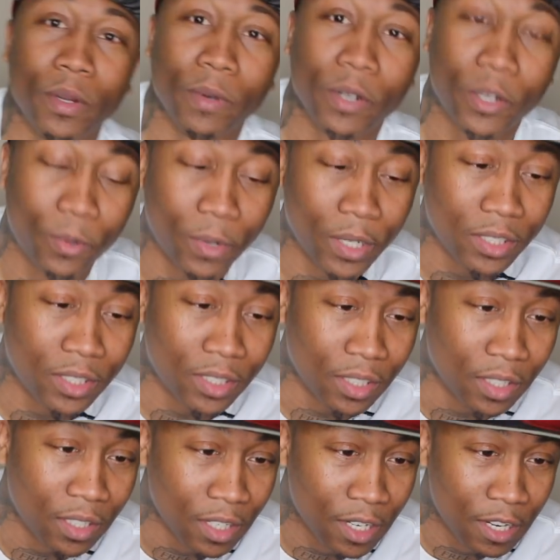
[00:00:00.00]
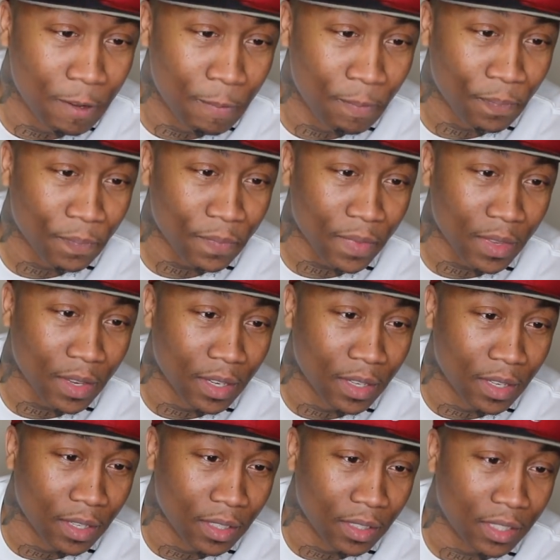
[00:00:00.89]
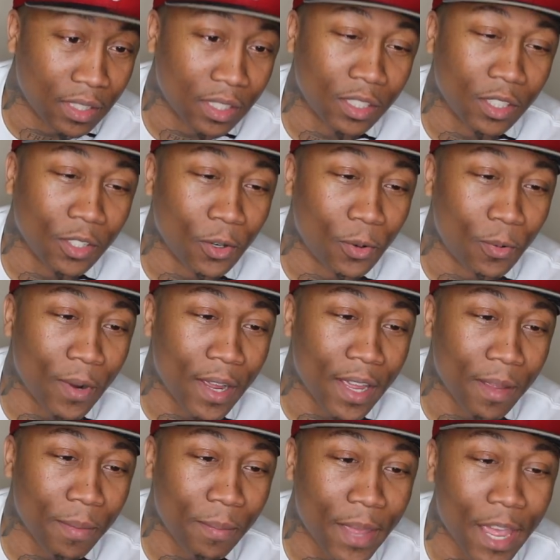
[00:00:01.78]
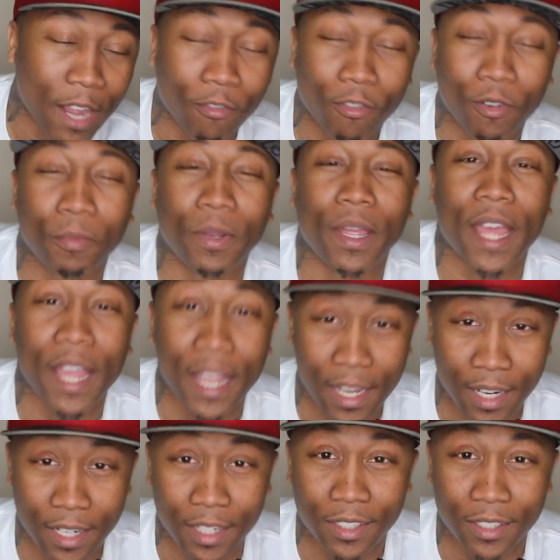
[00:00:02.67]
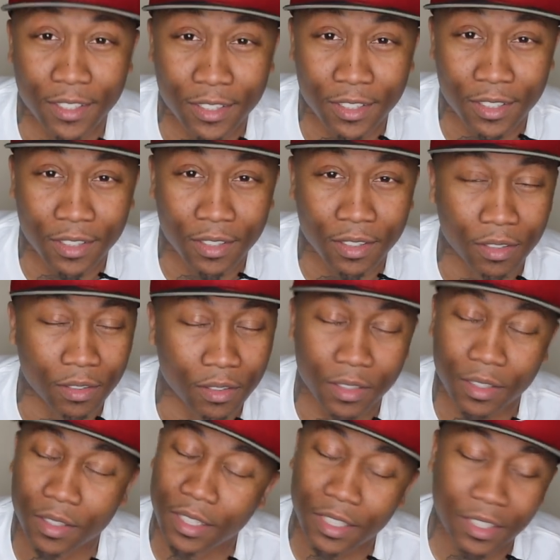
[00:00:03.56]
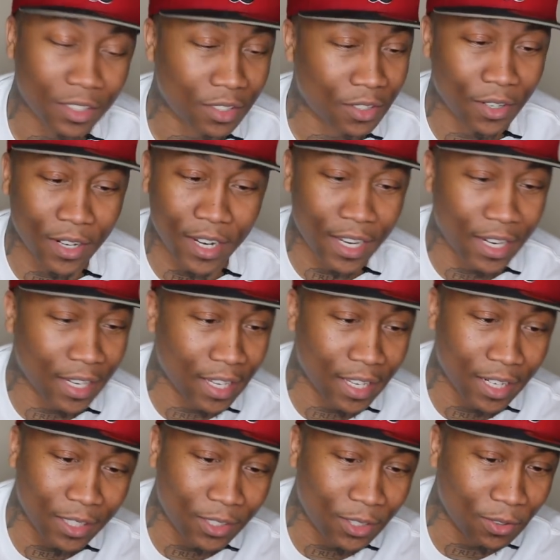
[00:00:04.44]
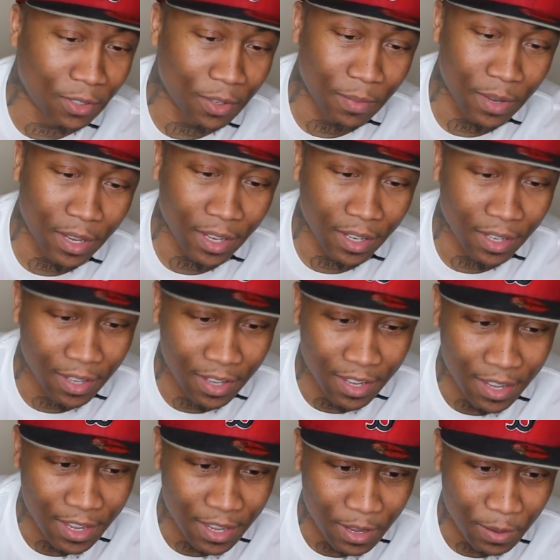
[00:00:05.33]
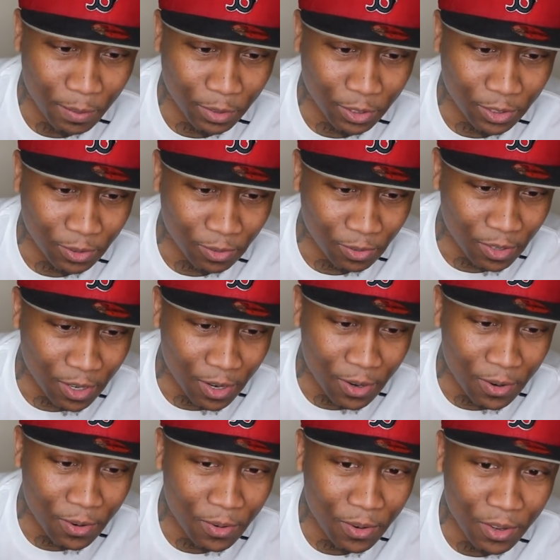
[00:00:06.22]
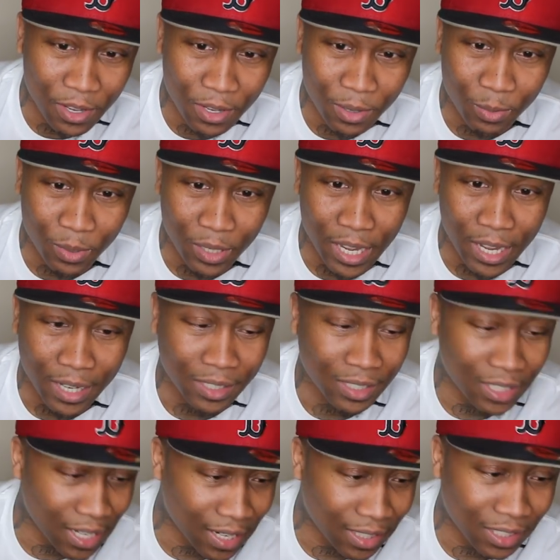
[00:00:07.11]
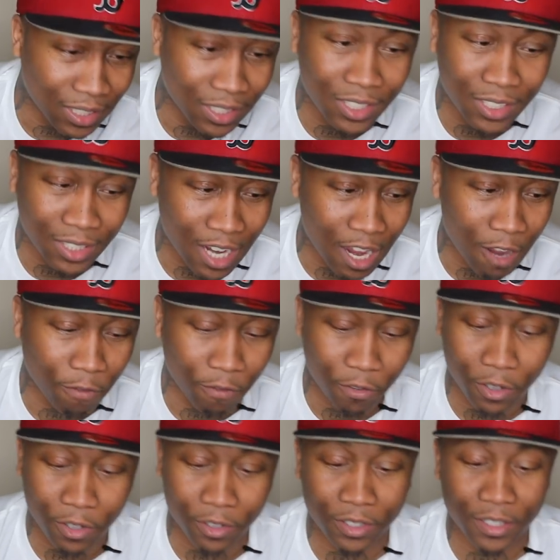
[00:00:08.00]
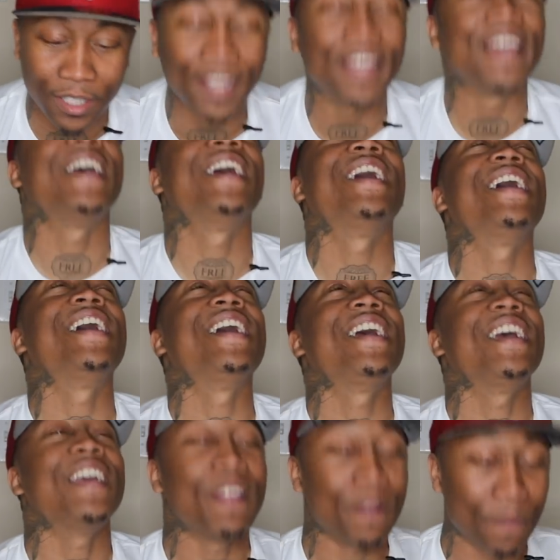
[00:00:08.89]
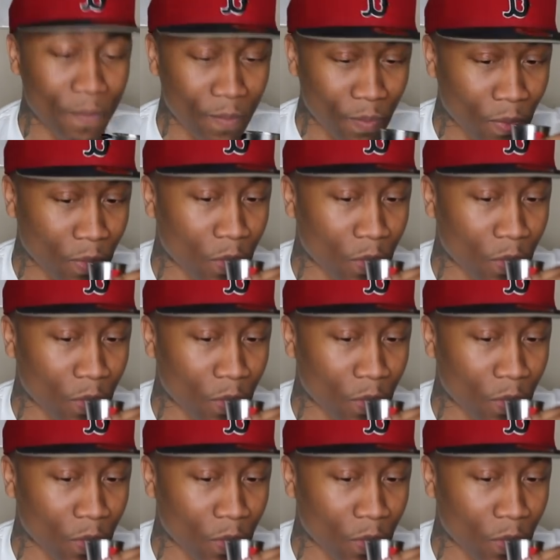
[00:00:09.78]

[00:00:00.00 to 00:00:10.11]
been requesting. This is Lil Wayne back from the eighties. Let's just go ahead and get into it, man. But you know, we gotta take this shot first. Hey!